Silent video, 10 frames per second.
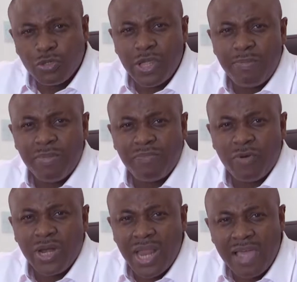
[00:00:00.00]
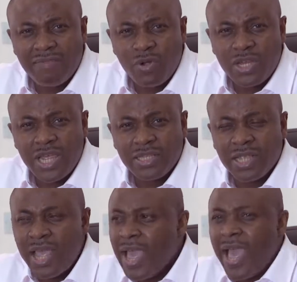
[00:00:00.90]
to them before a live audience,
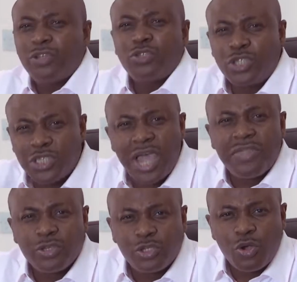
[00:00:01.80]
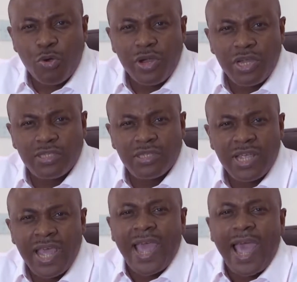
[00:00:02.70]
and to share their stories,
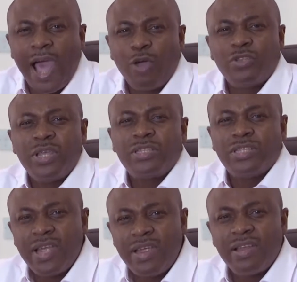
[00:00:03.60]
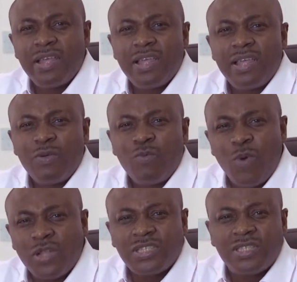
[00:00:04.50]
how they turned
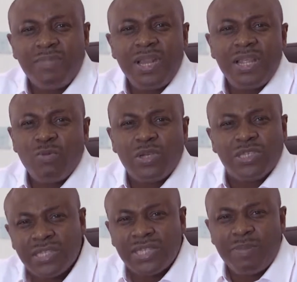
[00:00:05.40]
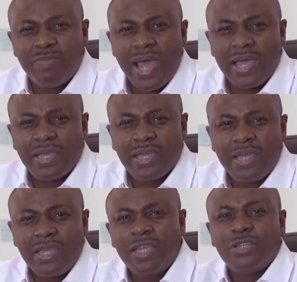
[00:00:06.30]
what seemingly was a setback
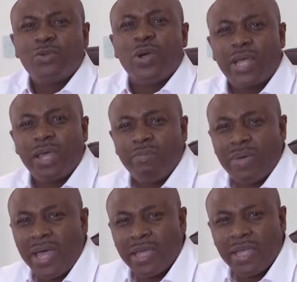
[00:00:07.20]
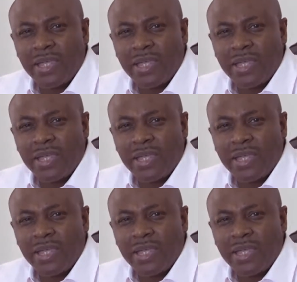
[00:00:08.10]
into a comeback.